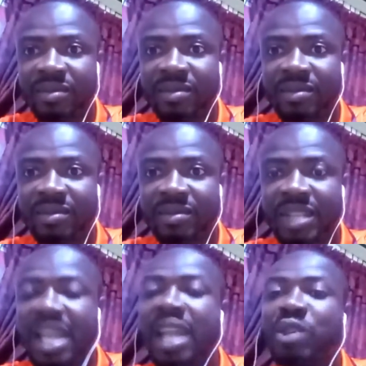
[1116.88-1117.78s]
And I told
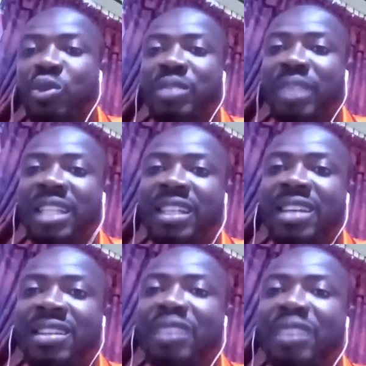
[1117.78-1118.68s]
him, I said, if
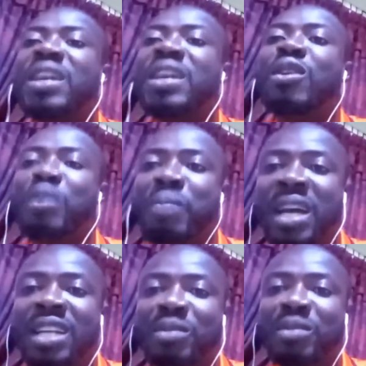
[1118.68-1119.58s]
any of your management
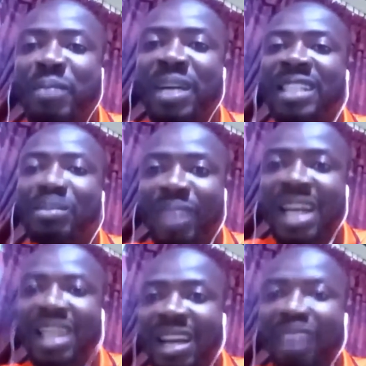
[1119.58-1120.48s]
members is man
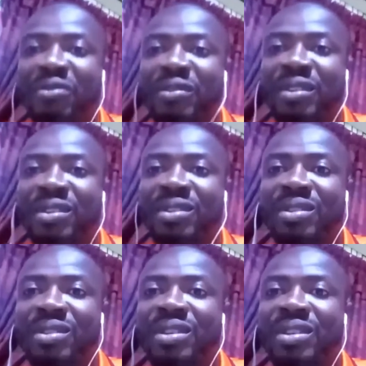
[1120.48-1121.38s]
enough,
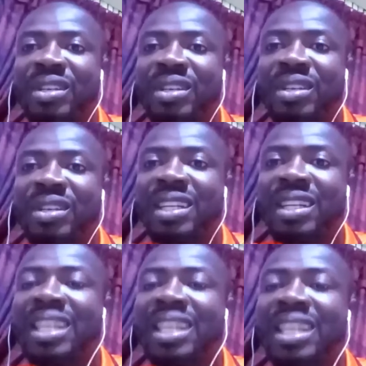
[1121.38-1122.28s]

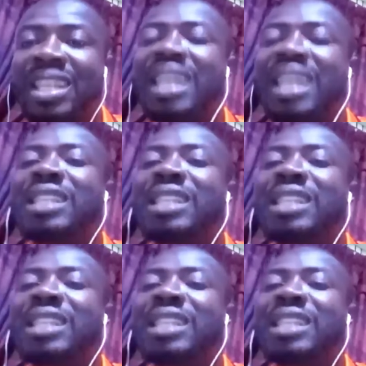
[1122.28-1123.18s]
let
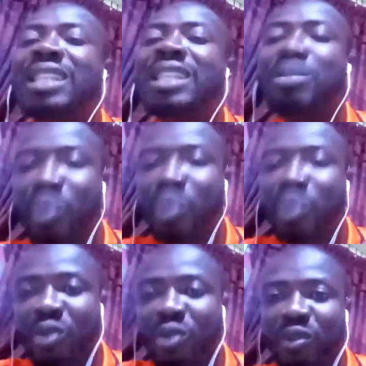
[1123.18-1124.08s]
him
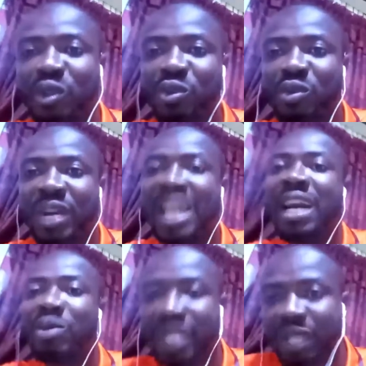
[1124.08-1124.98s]
confront you
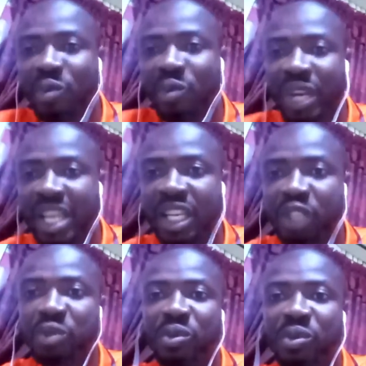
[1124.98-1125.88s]
and I will deal with the
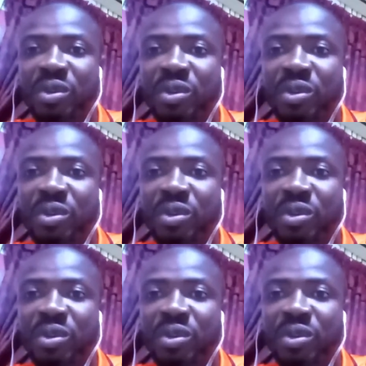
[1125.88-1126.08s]
issue.